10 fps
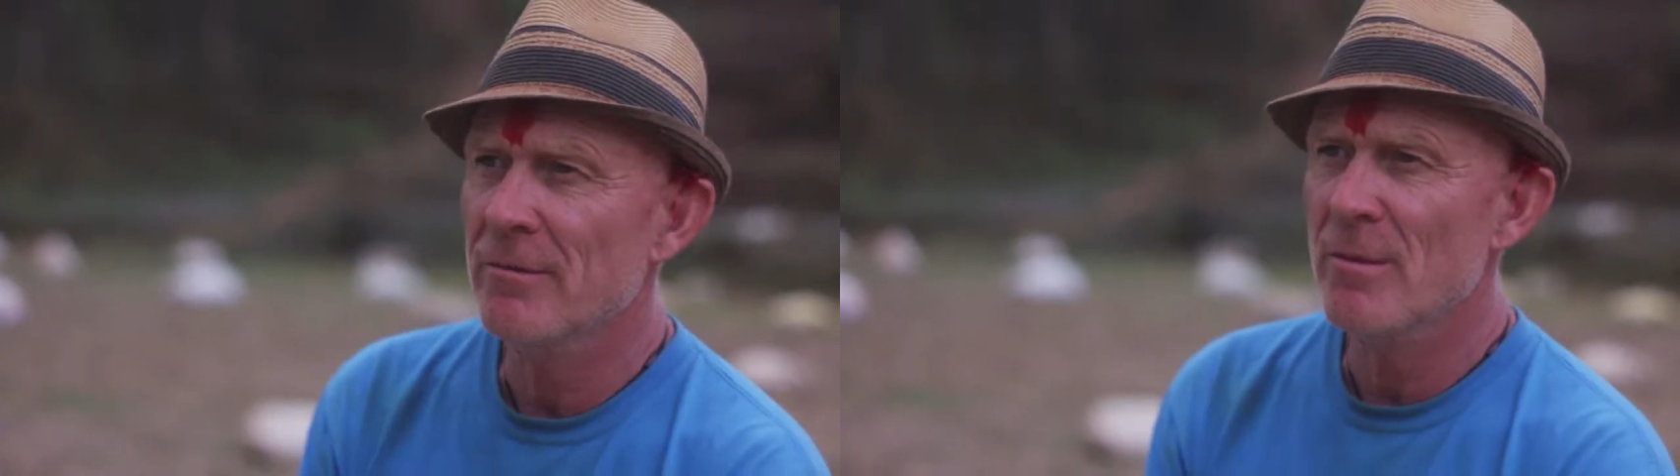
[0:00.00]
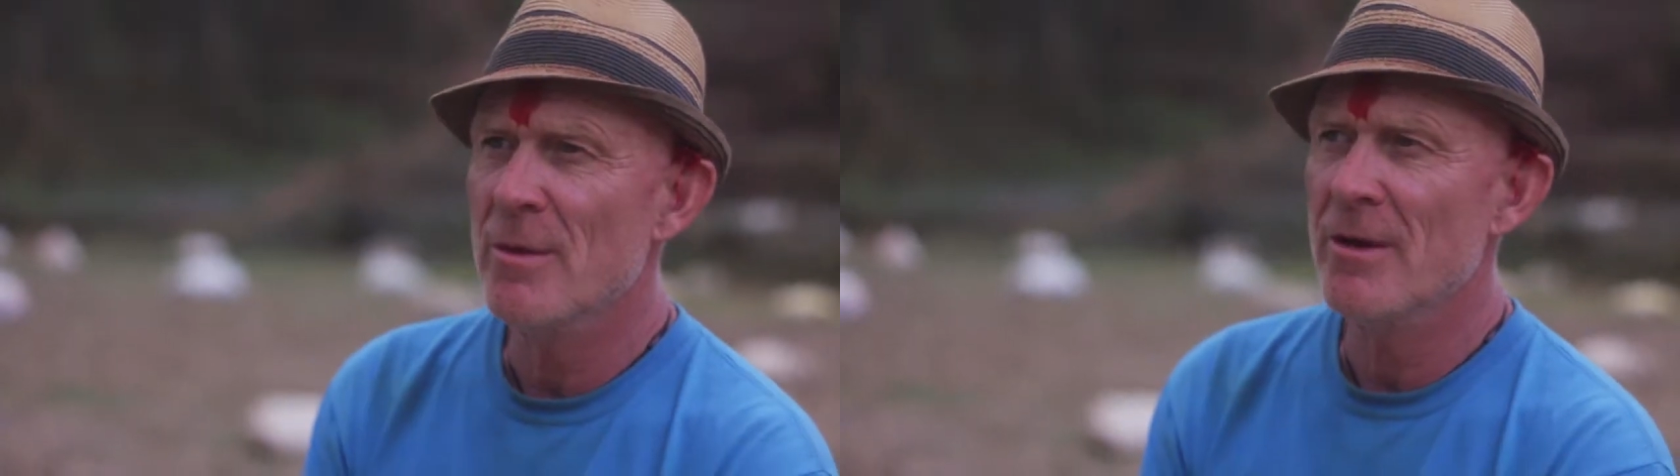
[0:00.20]

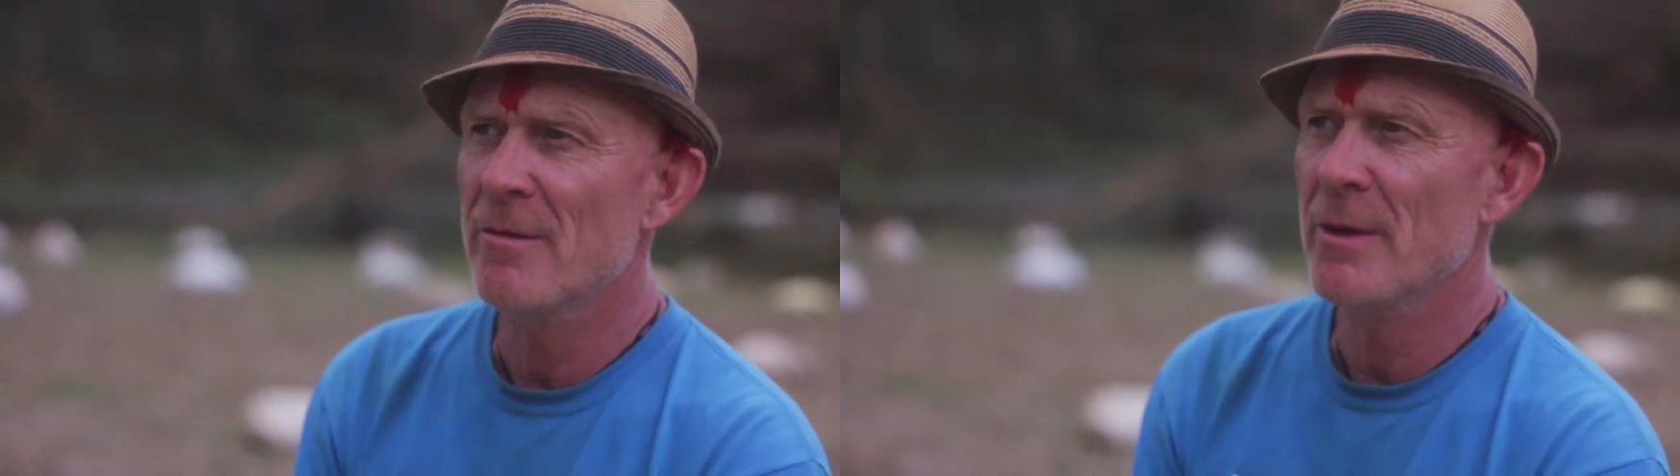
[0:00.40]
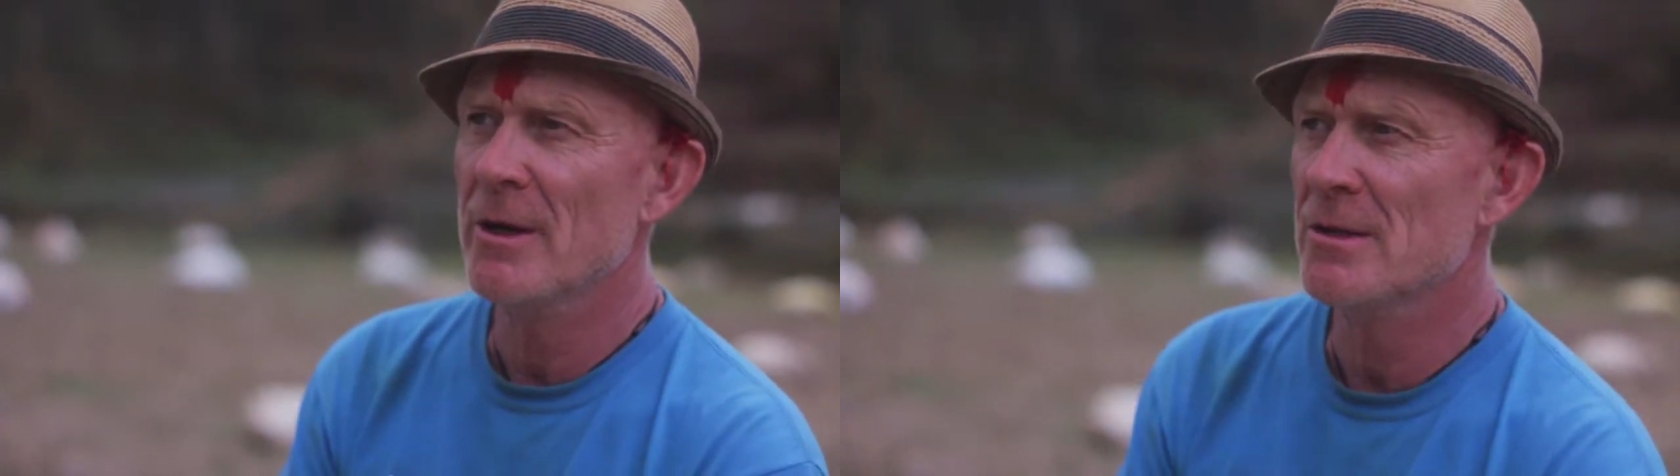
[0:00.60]
from a bit
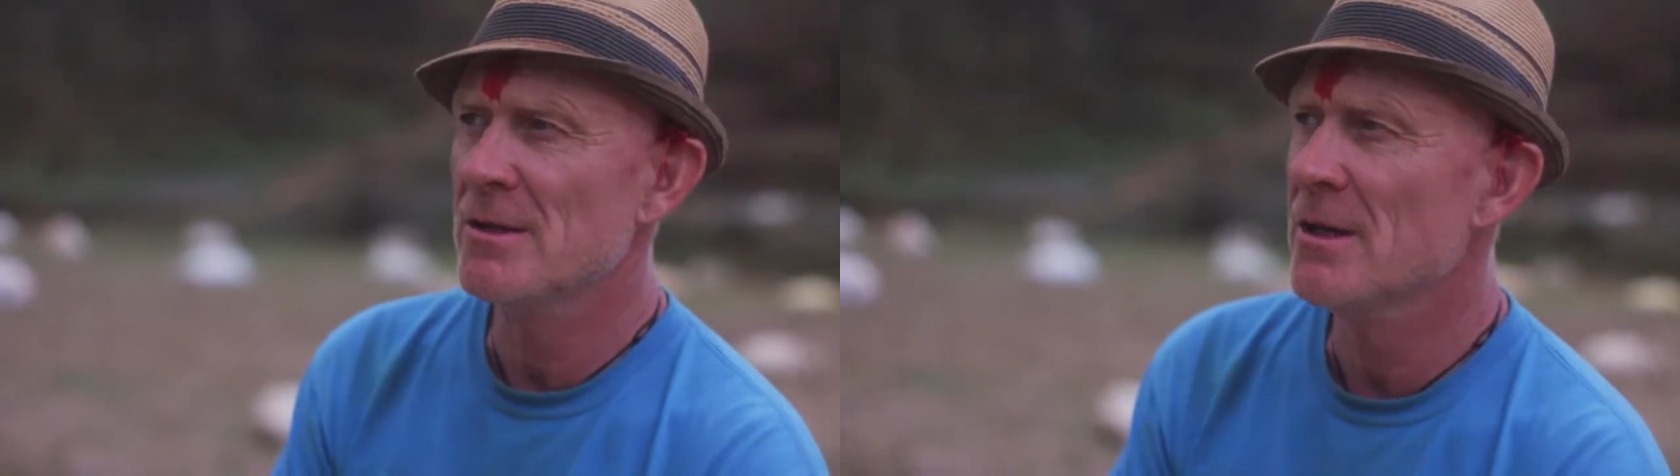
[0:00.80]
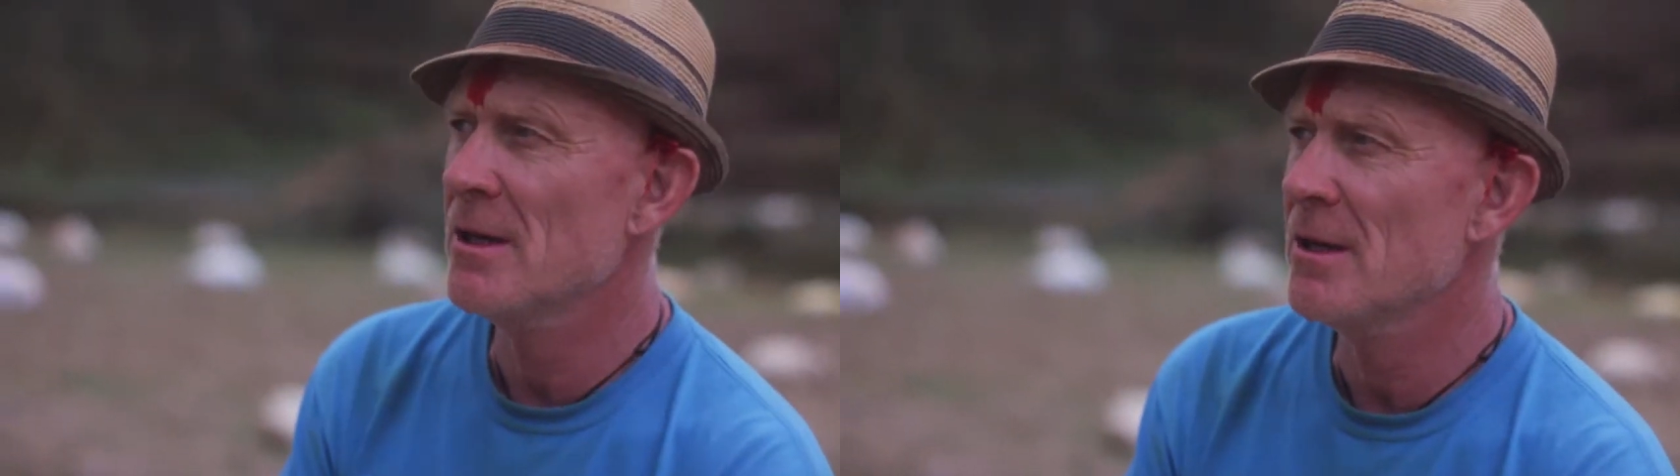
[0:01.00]
of
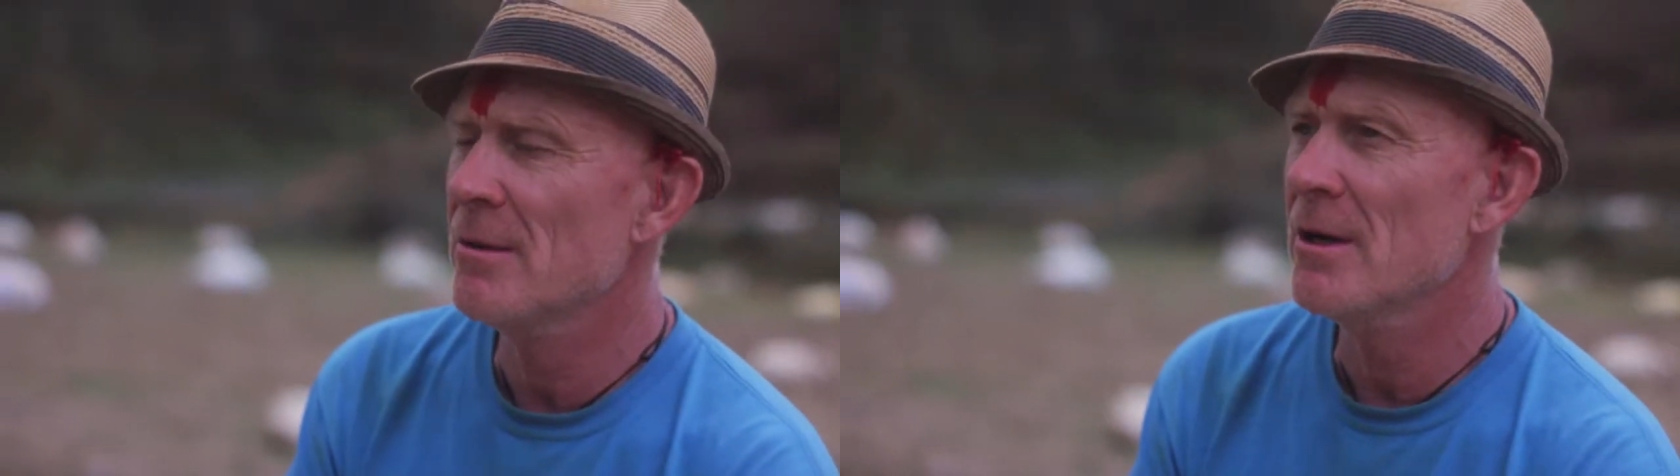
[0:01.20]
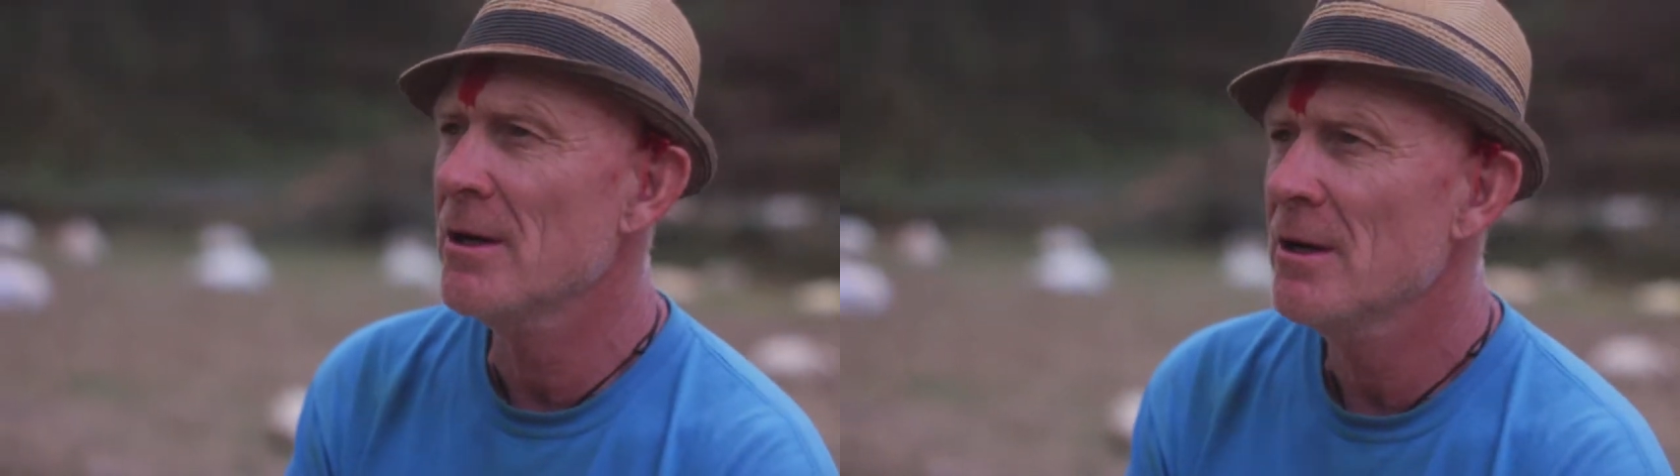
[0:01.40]
PTSD
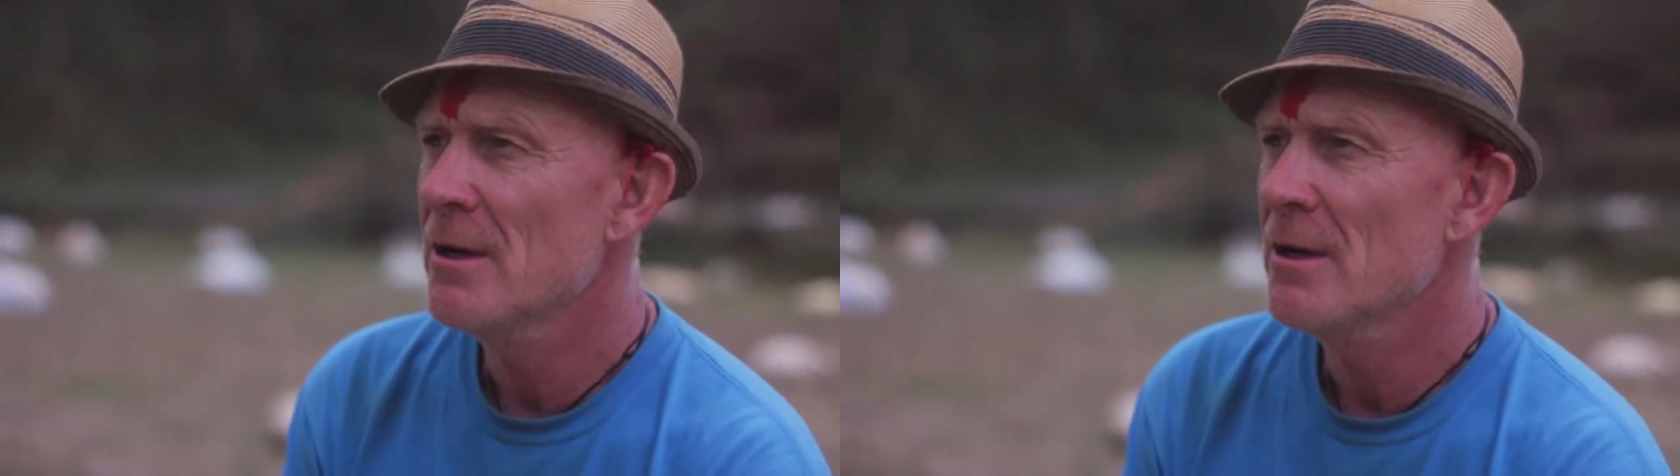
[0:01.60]
anyway,